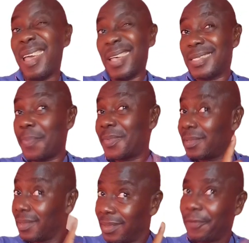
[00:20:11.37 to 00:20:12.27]

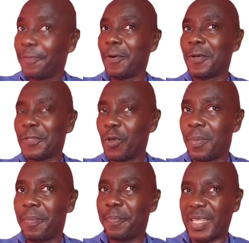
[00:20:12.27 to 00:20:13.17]
except for
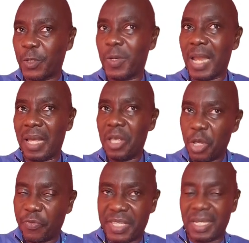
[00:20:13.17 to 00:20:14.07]
some particular
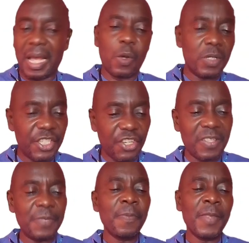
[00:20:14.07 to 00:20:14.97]
critical
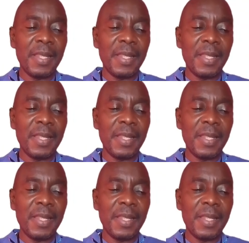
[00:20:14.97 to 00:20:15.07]
conditions.